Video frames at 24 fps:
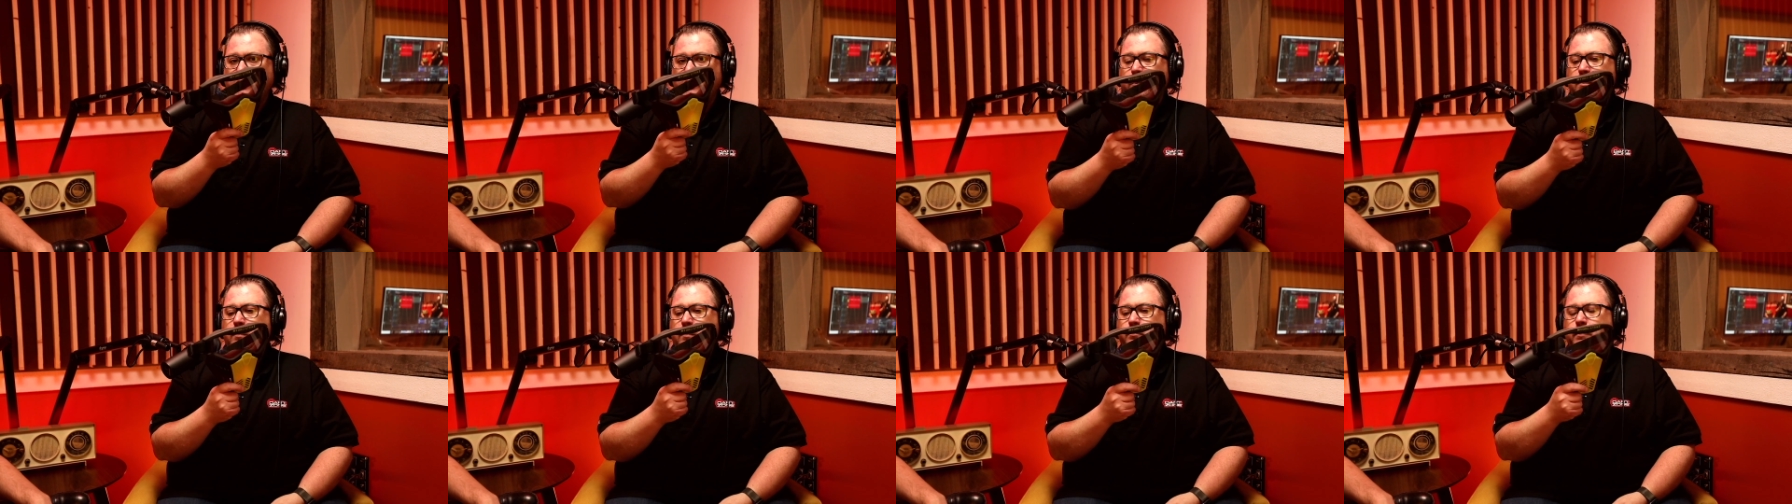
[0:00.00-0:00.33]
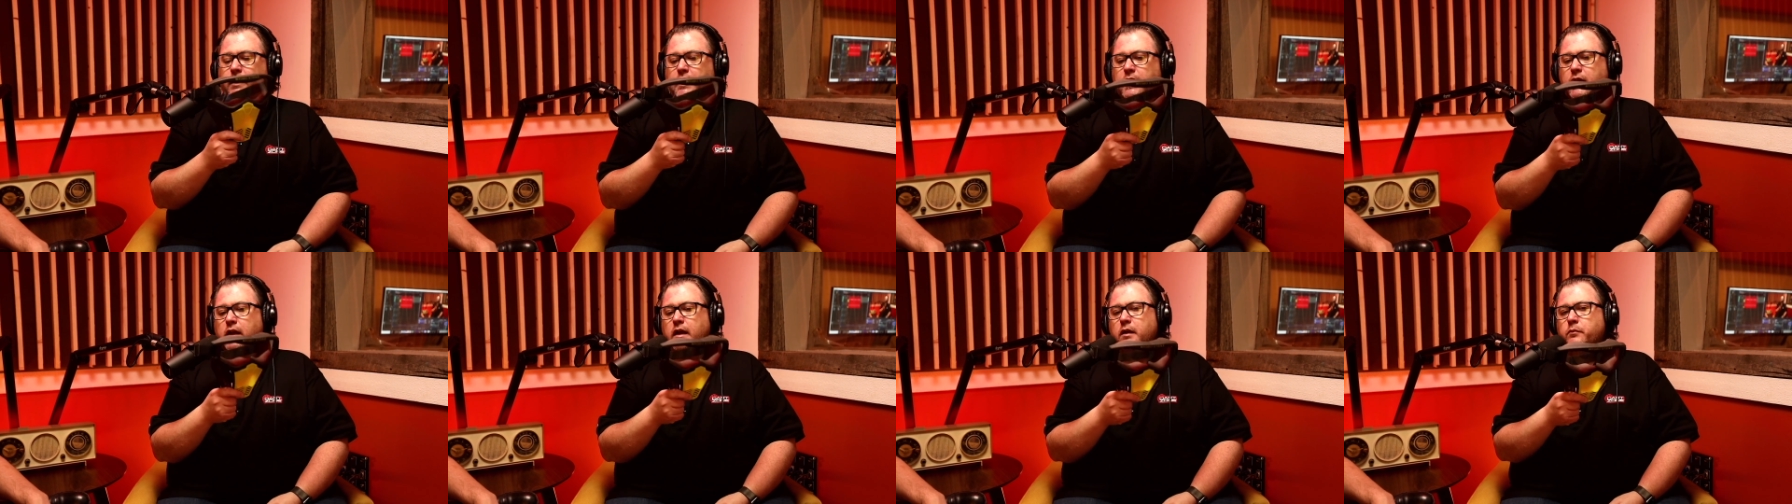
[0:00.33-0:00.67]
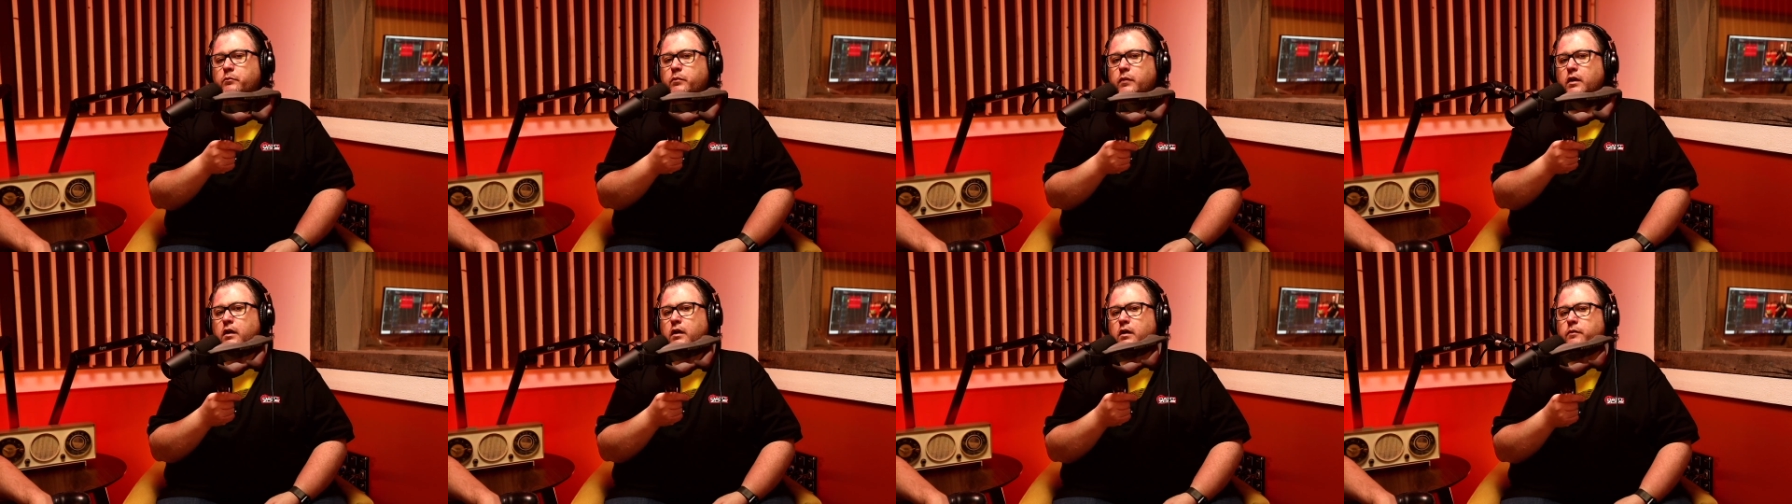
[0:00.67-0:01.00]
you want to pick it up
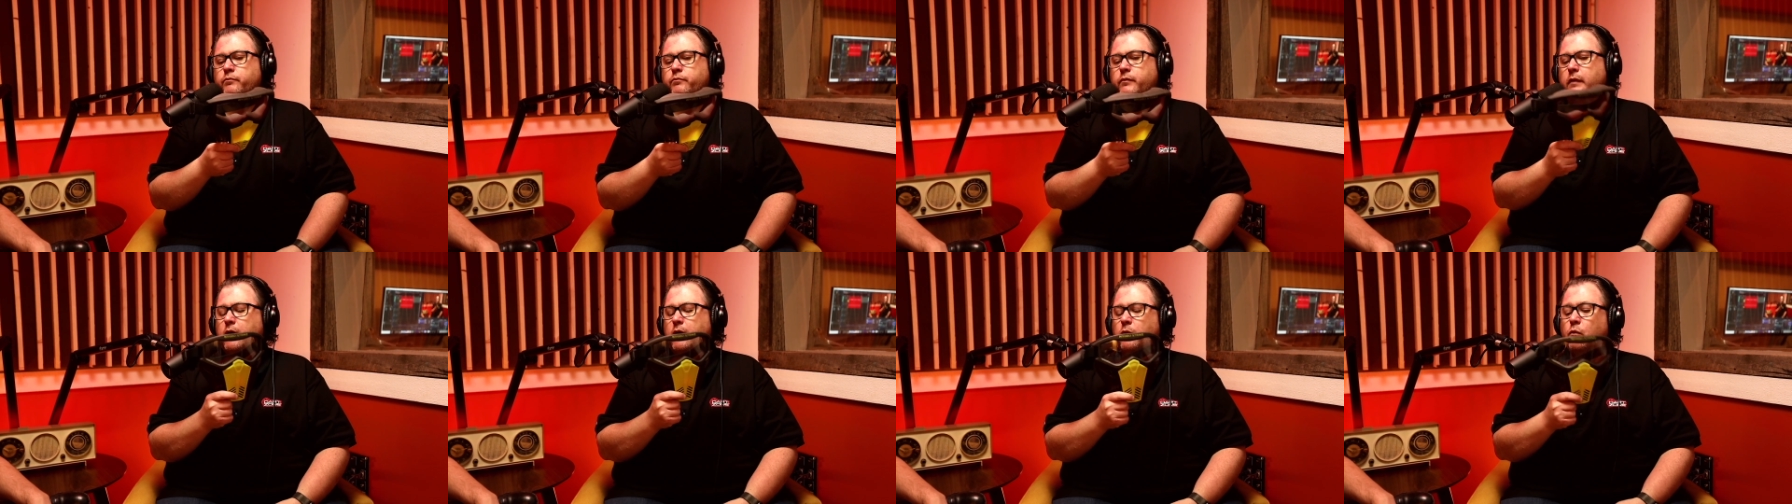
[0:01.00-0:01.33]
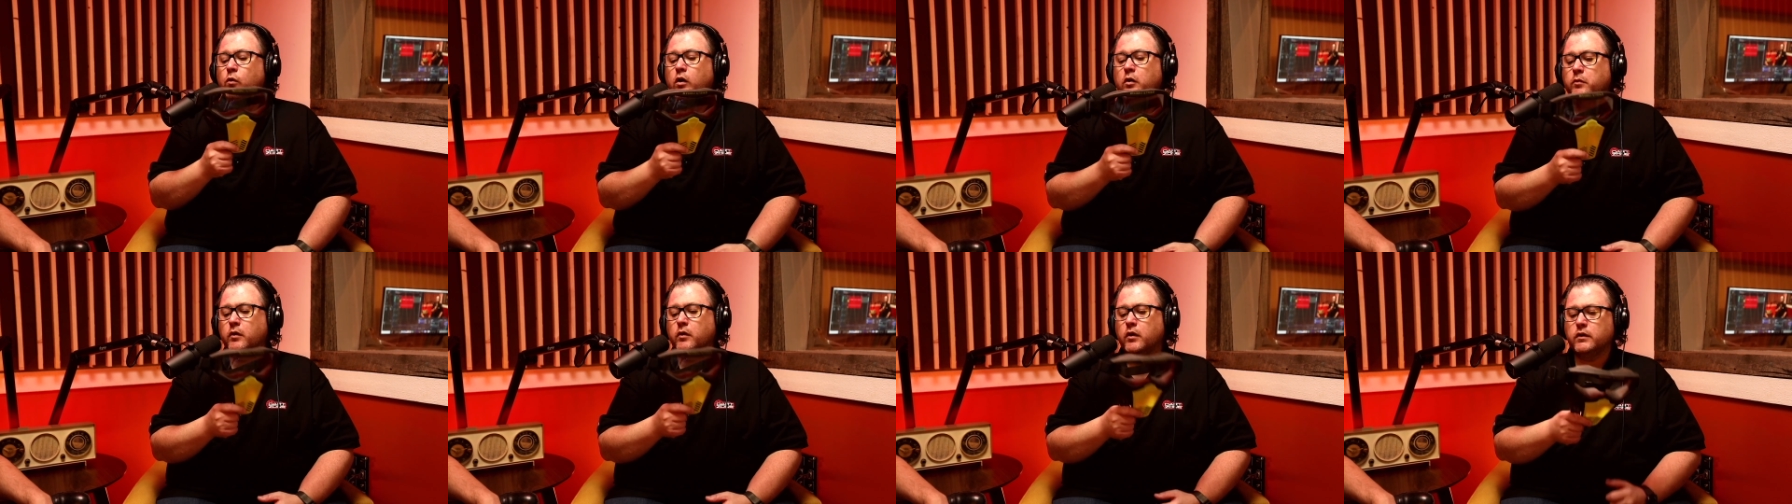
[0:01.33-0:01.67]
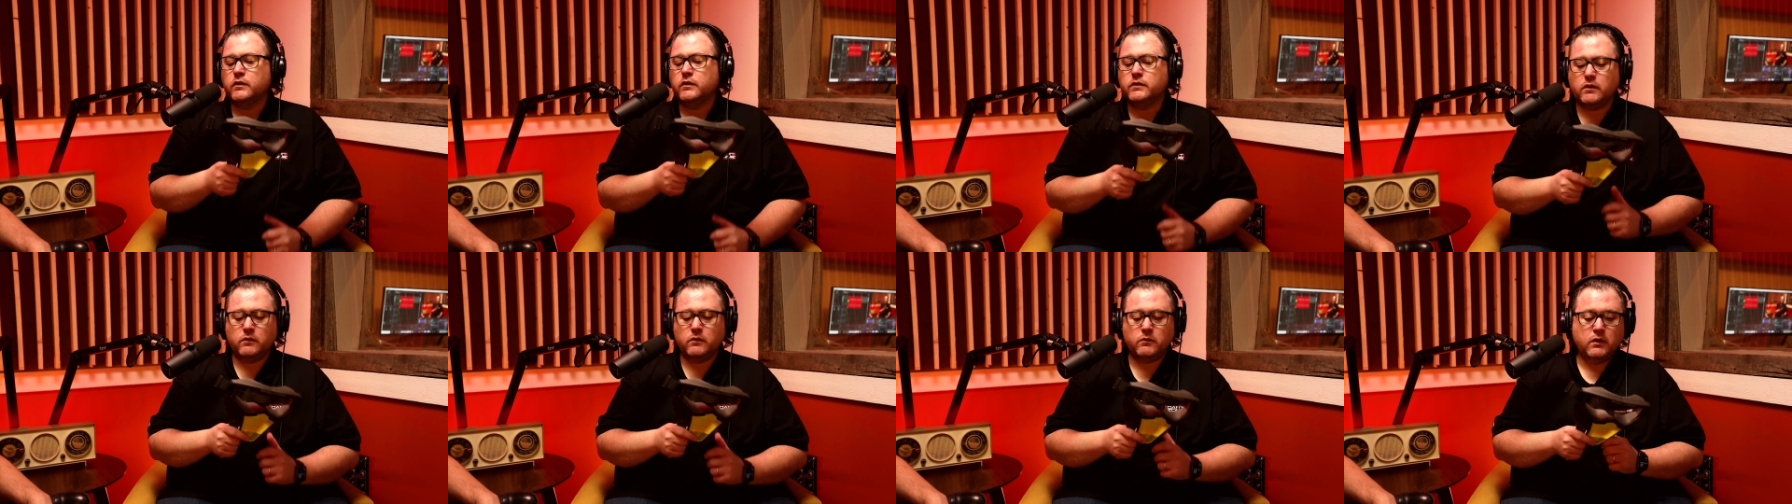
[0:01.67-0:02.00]
at
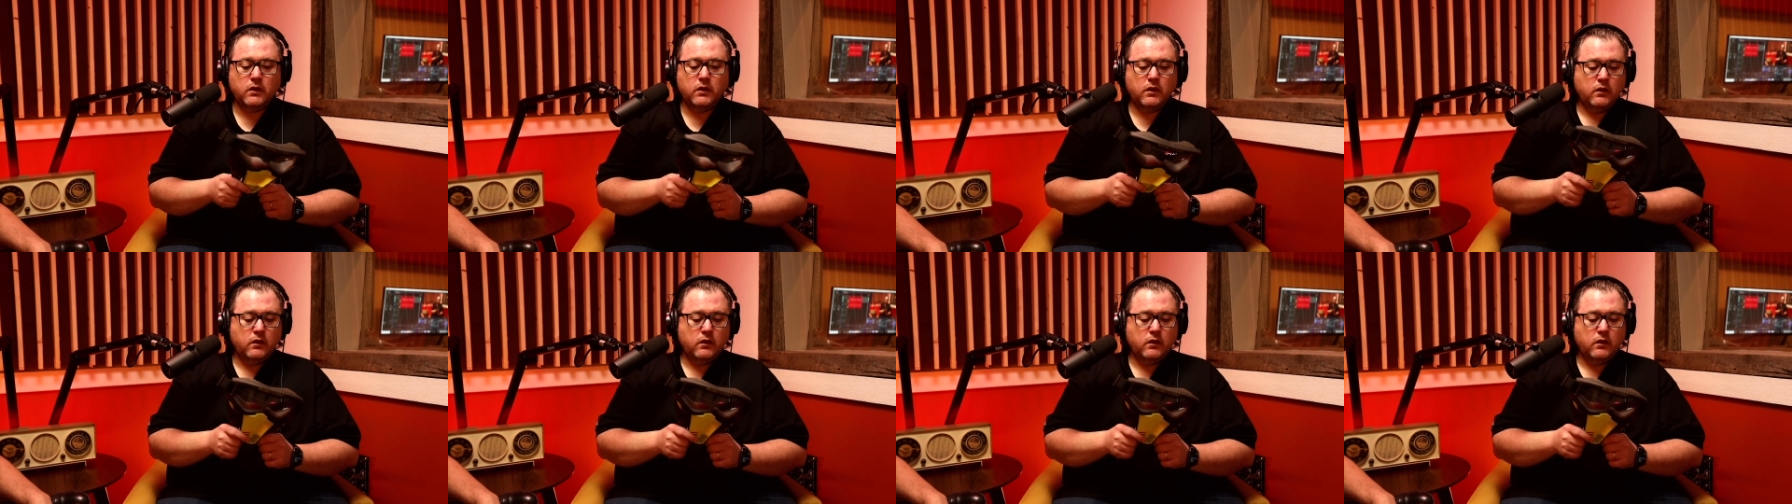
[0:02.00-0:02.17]
Walmart. So